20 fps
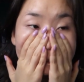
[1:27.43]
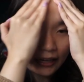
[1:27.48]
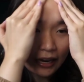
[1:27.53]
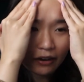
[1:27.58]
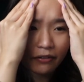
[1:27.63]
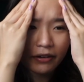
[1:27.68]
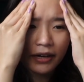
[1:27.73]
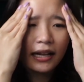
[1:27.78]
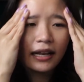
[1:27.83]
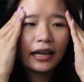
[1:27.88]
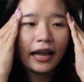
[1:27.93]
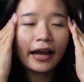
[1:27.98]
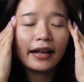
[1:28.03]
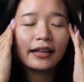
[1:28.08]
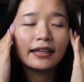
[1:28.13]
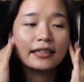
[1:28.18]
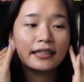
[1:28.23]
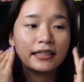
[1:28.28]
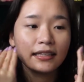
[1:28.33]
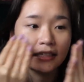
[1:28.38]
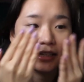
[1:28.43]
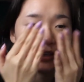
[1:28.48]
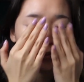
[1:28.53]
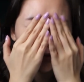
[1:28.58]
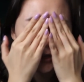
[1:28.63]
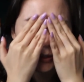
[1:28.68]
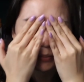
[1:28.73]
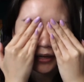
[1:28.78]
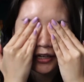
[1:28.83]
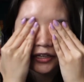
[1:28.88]
I really like this CC
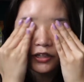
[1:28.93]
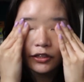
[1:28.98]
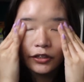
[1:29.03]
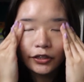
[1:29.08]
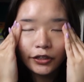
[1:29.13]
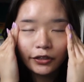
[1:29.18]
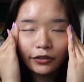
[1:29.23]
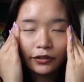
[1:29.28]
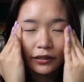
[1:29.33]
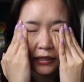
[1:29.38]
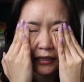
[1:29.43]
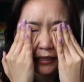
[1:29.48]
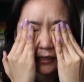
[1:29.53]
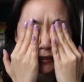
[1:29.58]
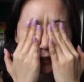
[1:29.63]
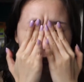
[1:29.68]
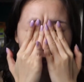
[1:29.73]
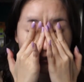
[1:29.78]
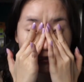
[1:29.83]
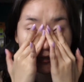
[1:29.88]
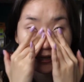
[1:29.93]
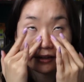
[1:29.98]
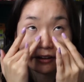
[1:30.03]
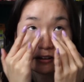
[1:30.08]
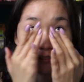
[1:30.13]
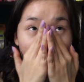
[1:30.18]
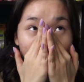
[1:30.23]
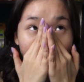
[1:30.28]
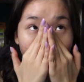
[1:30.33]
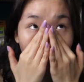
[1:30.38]
cream. I used to use this as like a
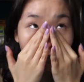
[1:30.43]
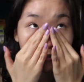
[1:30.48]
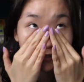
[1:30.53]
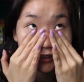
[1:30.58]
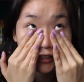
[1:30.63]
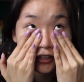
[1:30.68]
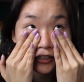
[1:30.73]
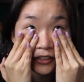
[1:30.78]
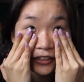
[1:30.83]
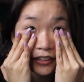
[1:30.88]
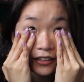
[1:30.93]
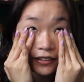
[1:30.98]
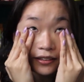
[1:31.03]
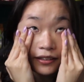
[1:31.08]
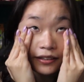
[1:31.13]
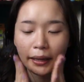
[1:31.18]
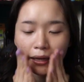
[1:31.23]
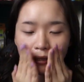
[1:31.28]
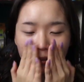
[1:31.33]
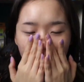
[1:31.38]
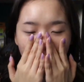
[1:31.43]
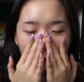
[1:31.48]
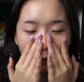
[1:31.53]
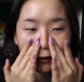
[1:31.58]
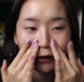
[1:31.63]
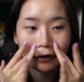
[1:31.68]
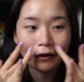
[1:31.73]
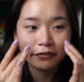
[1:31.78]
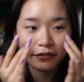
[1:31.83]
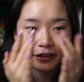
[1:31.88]
foundation, but now
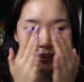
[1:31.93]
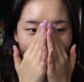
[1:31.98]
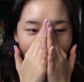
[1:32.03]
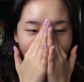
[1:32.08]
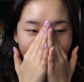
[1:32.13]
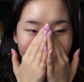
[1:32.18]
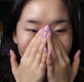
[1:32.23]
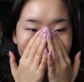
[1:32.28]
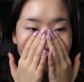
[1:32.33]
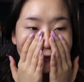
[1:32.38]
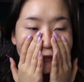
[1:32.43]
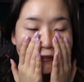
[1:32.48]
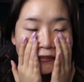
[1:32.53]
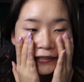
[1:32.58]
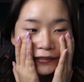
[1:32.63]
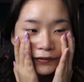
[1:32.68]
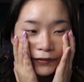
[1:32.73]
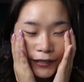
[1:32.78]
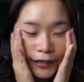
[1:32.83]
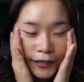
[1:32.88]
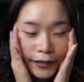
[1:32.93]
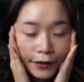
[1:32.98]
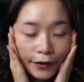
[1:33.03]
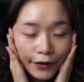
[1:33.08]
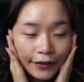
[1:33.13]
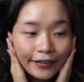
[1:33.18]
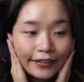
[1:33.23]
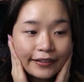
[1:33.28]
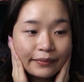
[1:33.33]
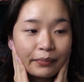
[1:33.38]
I realize that it's really not
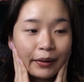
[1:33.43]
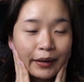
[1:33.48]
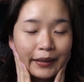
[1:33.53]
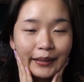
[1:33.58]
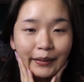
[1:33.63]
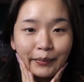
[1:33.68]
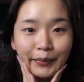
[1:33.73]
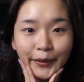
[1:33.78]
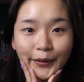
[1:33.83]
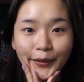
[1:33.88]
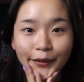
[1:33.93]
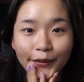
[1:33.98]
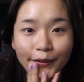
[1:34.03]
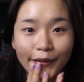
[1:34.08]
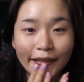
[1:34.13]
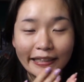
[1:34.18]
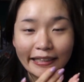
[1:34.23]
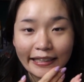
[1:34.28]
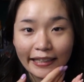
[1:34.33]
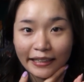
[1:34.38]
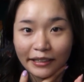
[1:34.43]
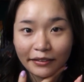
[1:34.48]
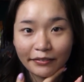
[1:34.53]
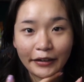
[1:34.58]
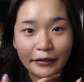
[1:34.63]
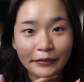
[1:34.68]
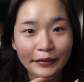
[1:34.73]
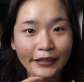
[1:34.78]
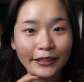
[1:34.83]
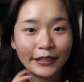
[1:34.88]
possible to use this as a
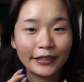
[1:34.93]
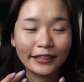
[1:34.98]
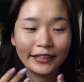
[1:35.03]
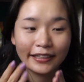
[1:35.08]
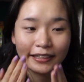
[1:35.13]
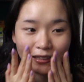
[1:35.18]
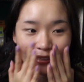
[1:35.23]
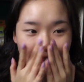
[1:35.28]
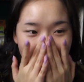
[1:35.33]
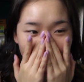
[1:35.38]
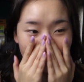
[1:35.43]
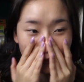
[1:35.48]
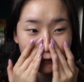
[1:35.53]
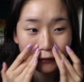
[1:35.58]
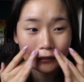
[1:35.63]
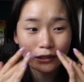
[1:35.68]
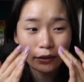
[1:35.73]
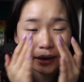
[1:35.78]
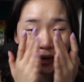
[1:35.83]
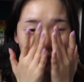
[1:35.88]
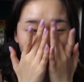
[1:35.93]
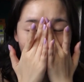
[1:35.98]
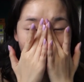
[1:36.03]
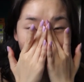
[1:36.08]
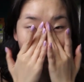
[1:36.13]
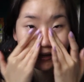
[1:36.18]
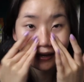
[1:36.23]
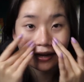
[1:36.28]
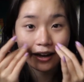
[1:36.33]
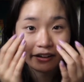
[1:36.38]
foundation because it's quite
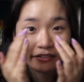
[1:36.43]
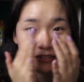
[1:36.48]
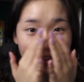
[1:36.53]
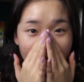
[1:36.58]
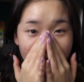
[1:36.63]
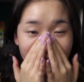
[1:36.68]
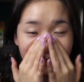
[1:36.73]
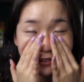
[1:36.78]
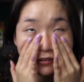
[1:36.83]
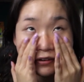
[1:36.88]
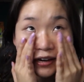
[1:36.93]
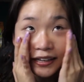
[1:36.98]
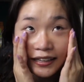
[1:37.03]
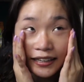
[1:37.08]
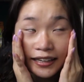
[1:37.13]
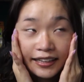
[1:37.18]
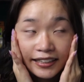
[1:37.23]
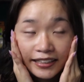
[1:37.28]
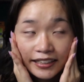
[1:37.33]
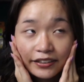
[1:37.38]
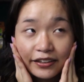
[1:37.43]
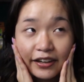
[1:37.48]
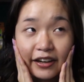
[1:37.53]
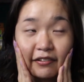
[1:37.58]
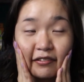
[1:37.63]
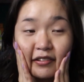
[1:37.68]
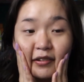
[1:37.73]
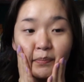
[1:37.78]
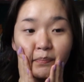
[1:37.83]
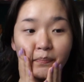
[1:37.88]
light coverage, so unless you
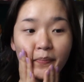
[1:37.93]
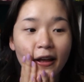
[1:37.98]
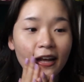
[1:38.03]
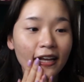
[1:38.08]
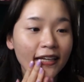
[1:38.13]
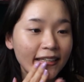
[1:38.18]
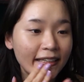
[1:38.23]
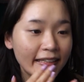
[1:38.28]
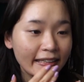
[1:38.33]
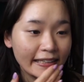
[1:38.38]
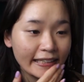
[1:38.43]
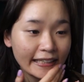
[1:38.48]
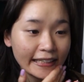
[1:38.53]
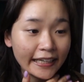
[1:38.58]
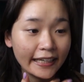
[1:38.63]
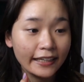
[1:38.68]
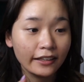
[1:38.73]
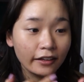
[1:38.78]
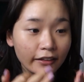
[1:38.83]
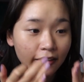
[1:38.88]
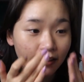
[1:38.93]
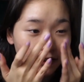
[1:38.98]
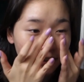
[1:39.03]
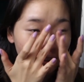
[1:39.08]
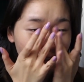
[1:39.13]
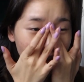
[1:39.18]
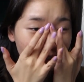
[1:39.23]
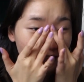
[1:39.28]
have the best skin on earth,